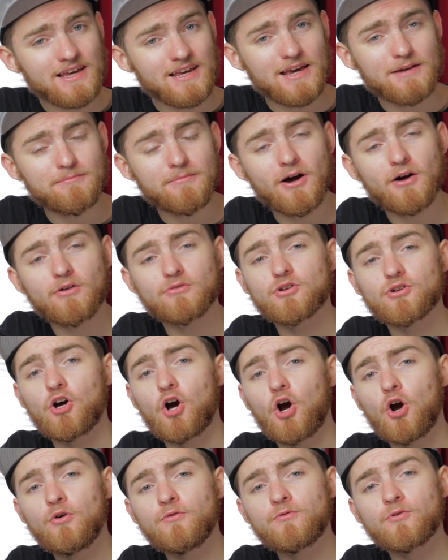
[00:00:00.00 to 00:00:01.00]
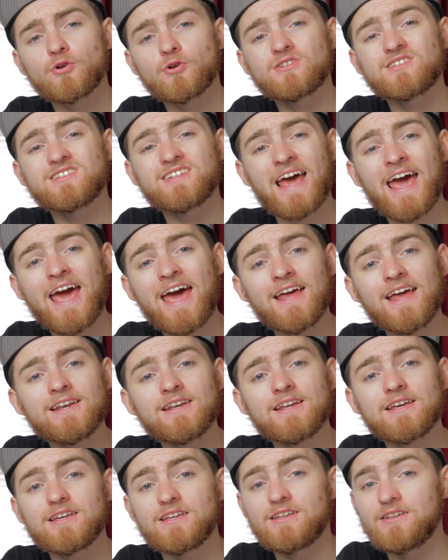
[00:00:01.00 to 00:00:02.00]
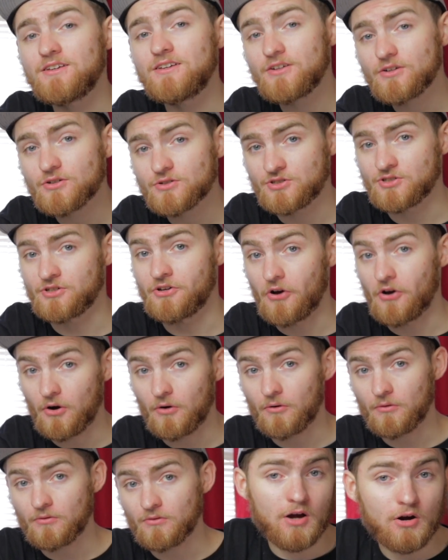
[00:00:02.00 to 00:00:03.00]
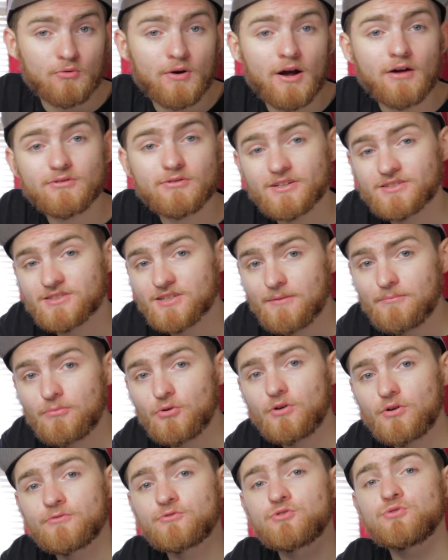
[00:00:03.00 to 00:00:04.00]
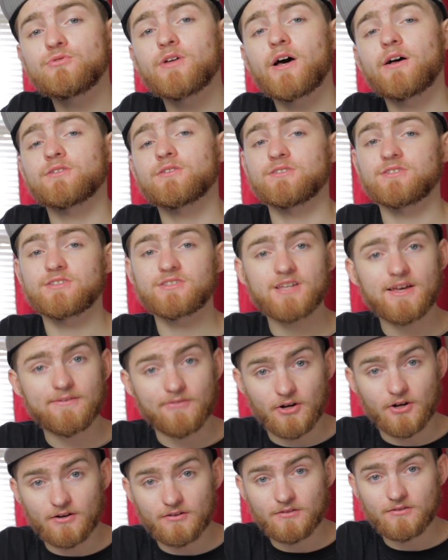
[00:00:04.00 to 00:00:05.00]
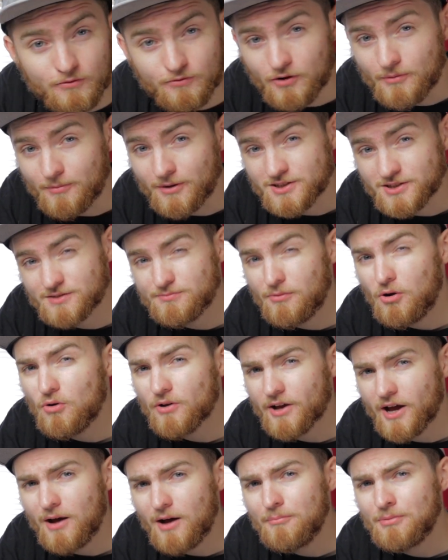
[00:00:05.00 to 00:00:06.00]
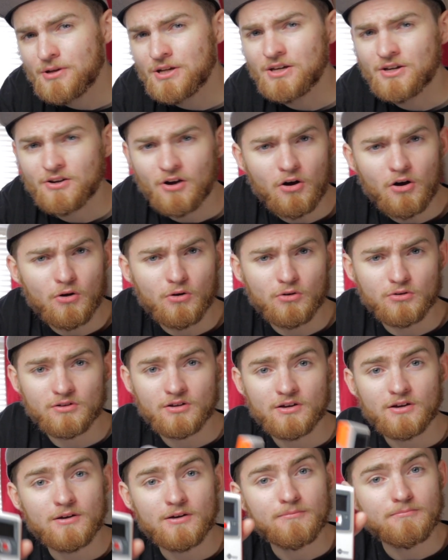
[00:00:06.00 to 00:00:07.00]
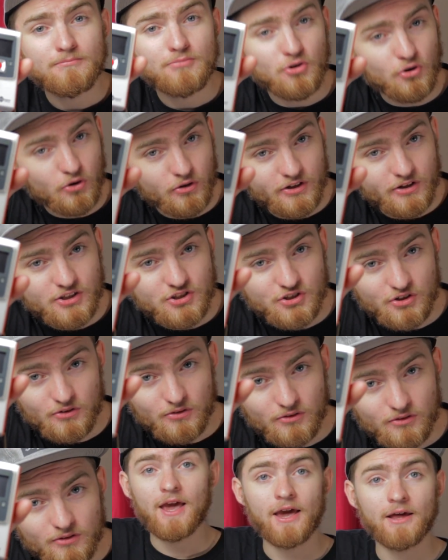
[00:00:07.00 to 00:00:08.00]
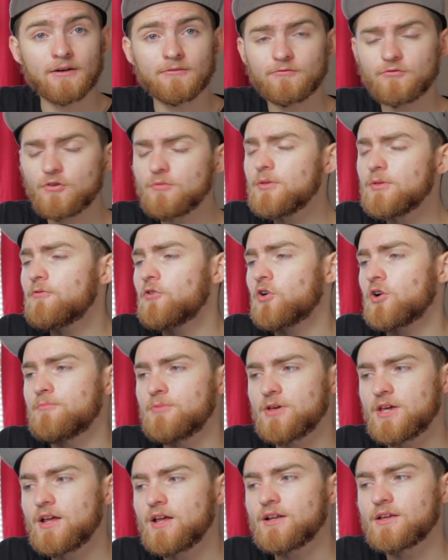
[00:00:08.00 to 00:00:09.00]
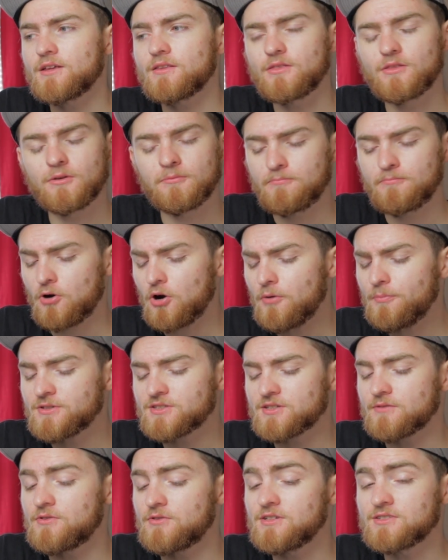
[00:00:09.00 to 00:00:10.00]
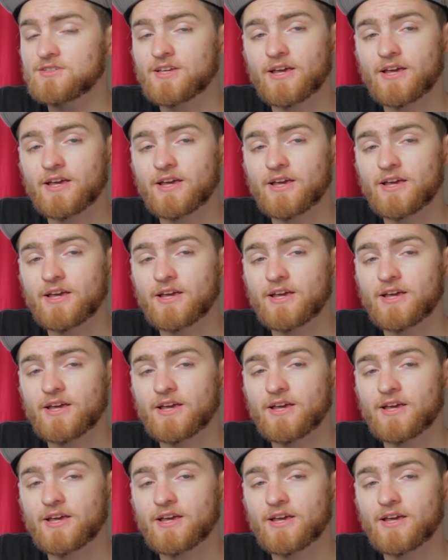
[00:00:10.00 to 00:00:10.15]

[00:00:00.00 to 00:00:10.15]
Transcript: came out over 10 years ago, around December of 2007, from a small company called Pure Digital. And from the very beginning, the purpose of these